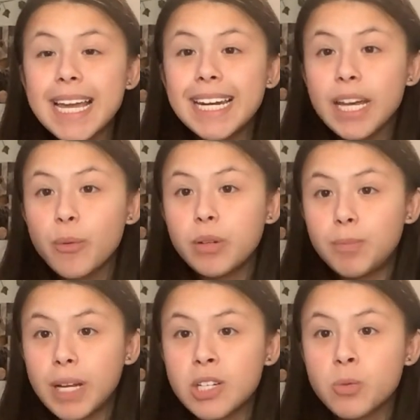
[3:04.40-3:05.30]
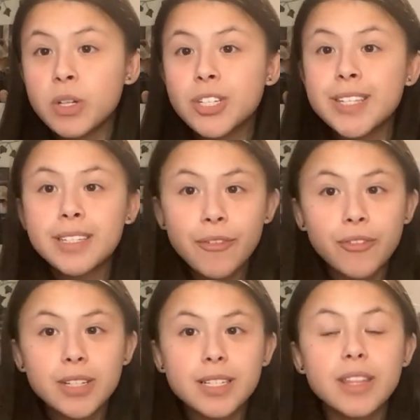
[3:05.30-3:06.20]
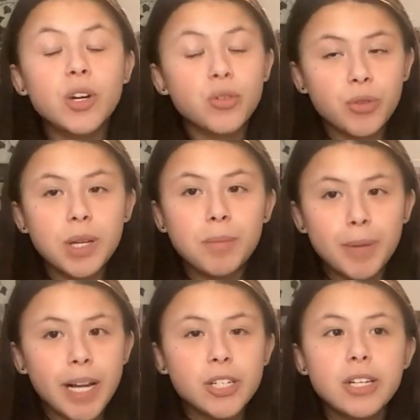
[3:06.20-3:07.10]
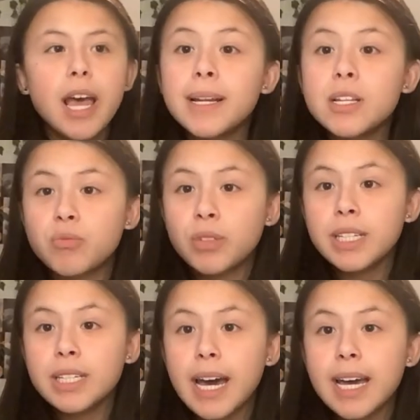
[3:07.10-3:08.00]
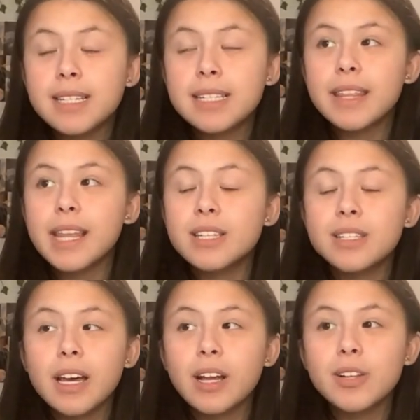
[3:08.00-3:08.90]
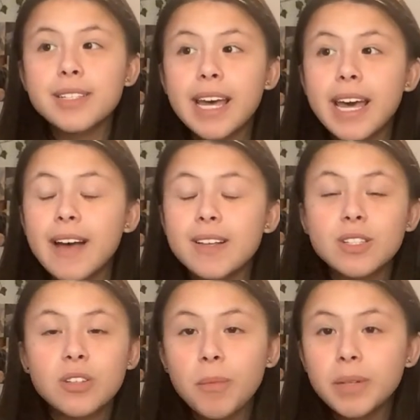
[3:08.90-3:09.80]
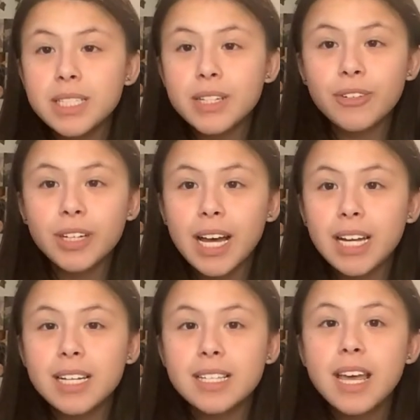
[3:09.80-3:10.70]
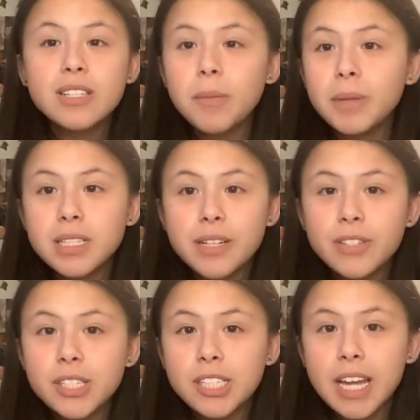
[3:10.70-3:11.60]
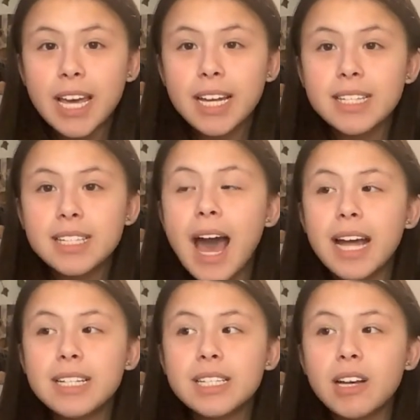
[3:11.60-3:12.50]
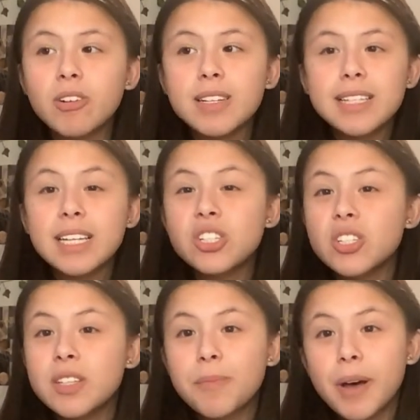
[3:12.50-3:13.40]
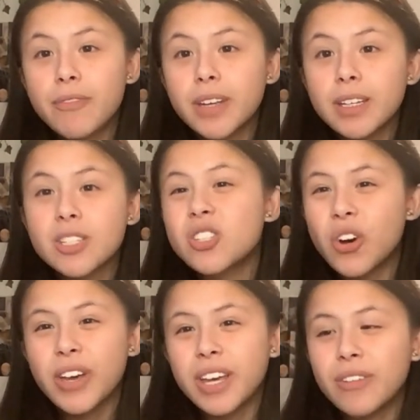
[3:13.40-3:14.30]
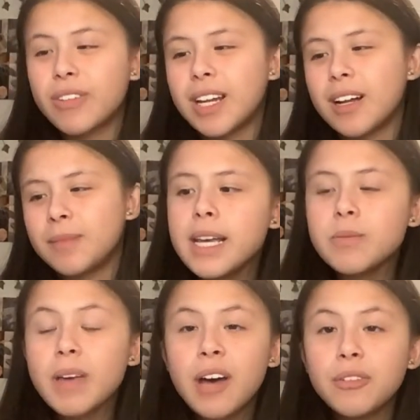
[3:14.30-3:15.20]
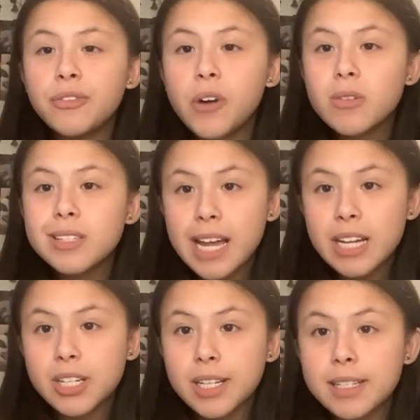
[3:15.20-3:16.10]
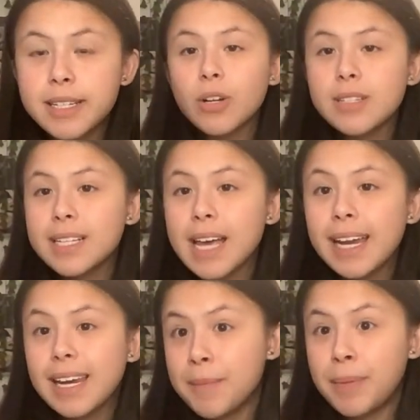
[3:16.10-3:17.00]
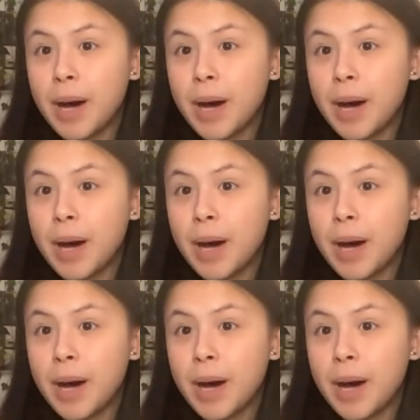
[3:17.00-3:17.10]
a liquid blush which is different to the cream blush, but it's really nice. This Glossier has so many different colours, so many different shades, and honestly it's just the perfect stocking filler. Next we have false lashes. Glossier lip